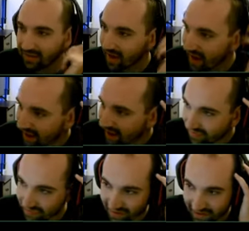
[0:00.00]
I
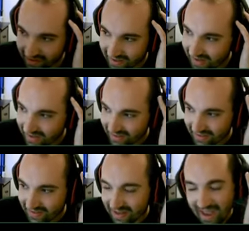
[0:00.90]
feel like,
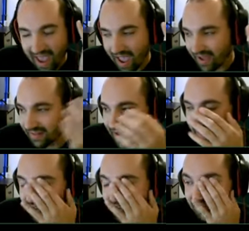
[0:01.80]
yeah,
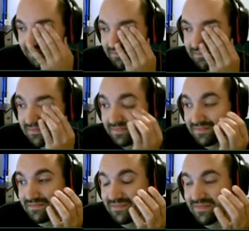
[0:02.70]
like
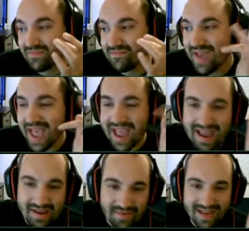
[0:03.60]

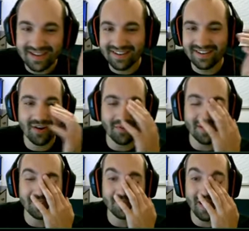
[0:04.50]
maybe it could go
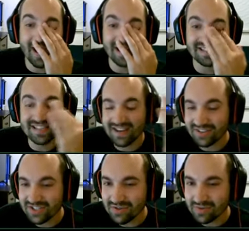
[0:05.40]
either way.
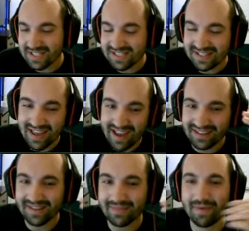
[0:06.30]
CLG was
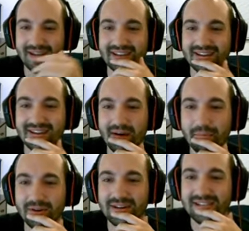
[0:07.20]
slightly picking it
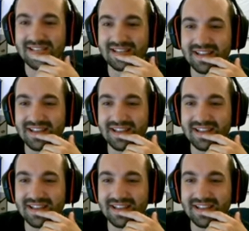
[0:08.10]
up recently.